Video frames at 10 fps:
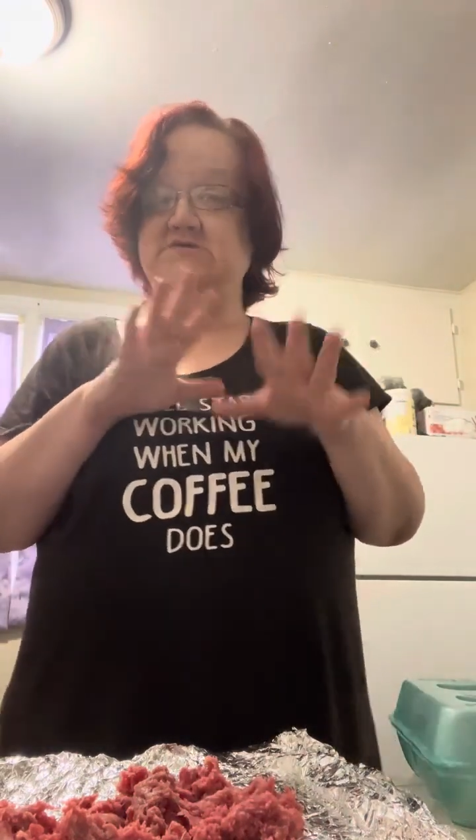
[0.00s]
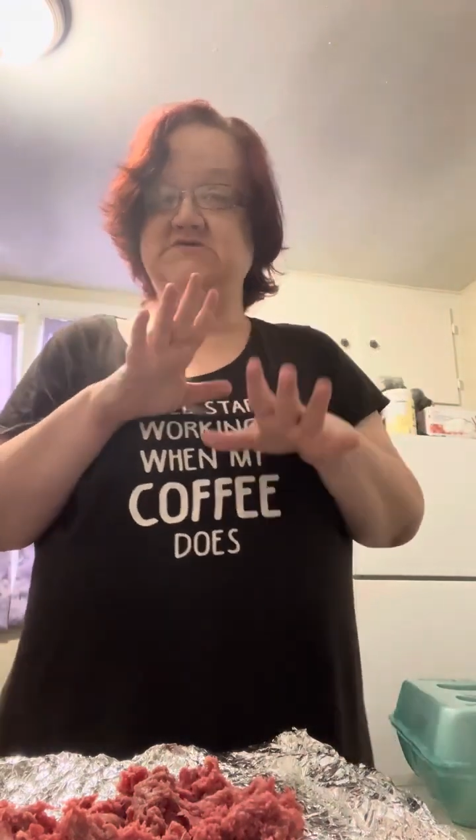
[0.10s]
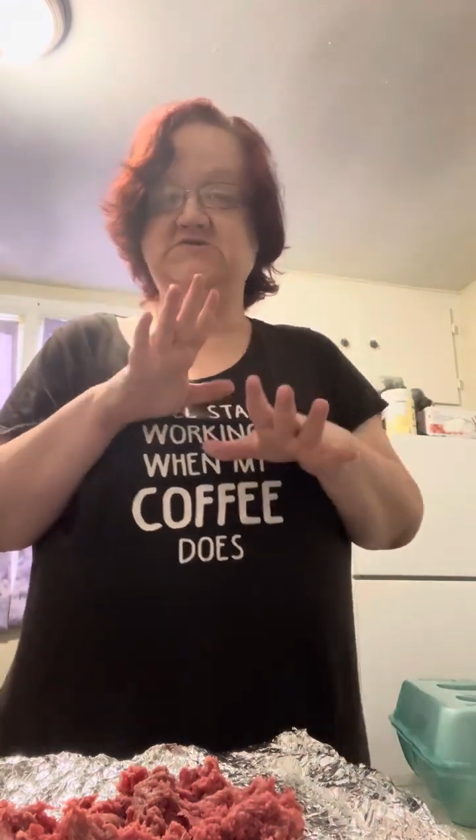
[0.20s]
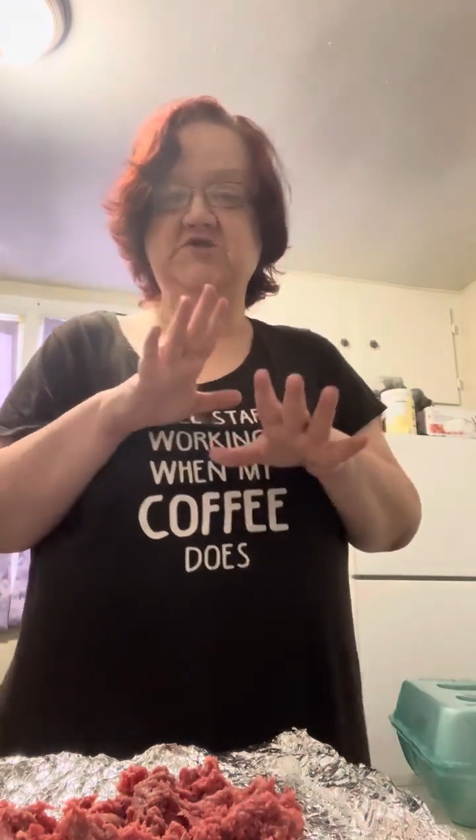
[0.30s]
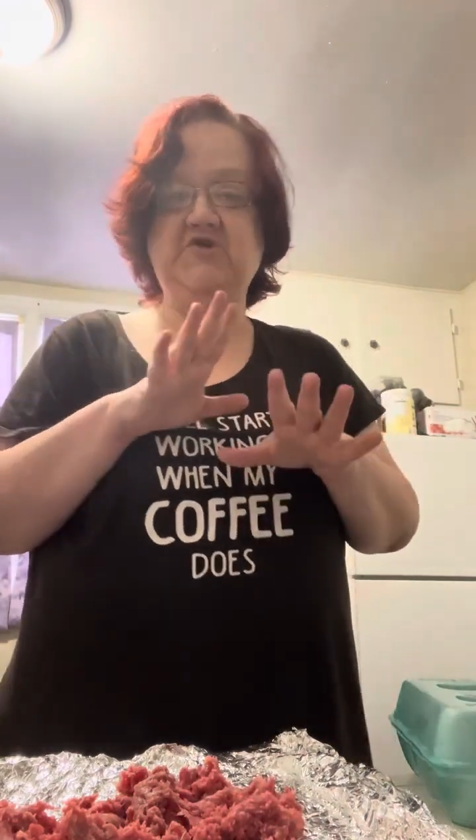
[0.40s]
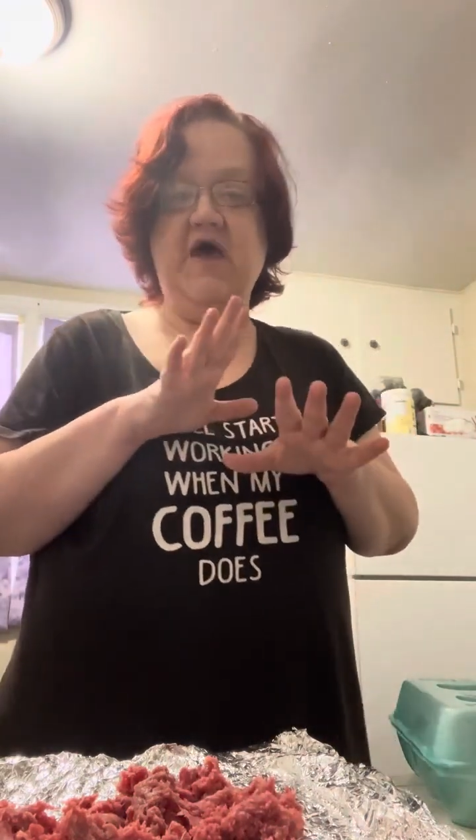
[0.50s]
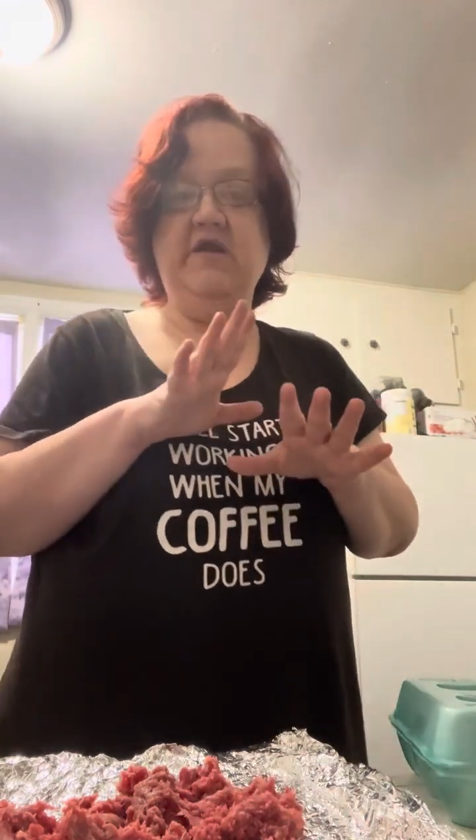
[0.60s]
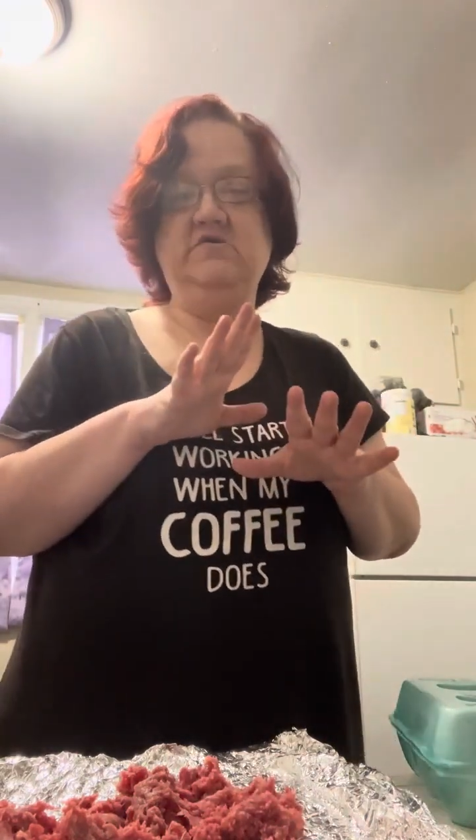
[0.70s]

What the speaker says: just learned how to